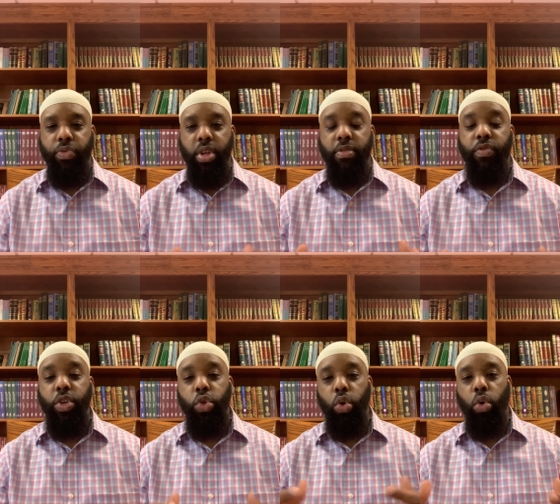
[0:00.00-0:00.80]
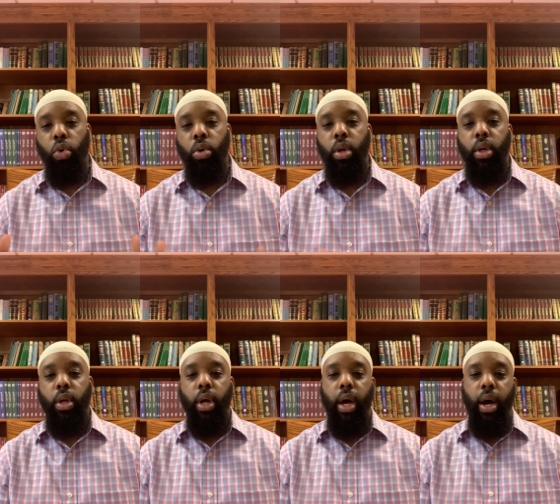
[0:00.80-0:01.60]
the physical
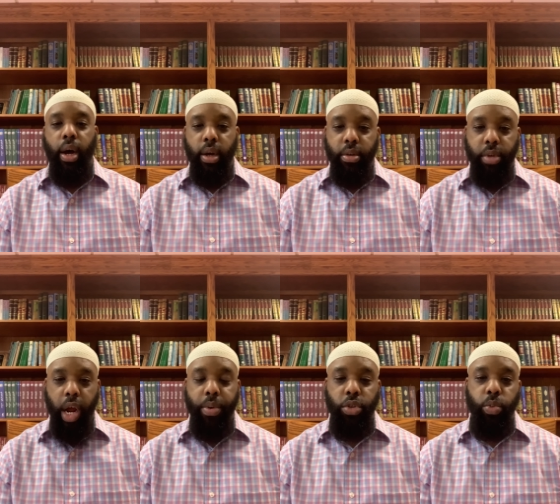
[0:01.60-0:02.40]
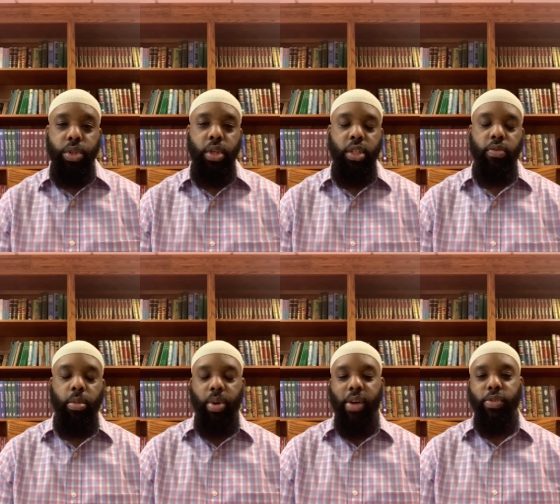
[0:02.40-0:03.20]
uh, characteristics of the
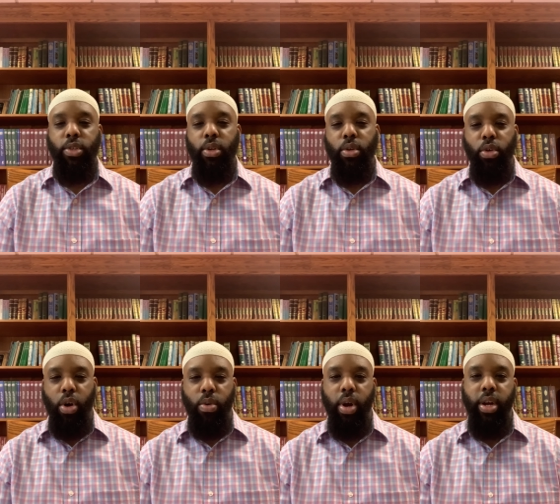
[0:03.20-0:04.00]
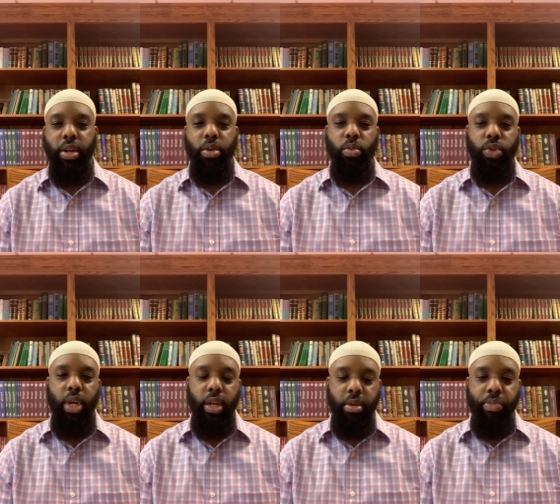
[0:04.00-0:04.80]
Prophet sallallahu alaihi
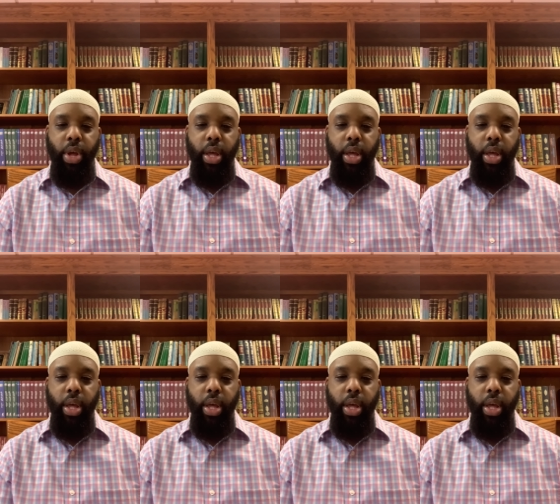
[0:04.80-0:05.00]
wasallam,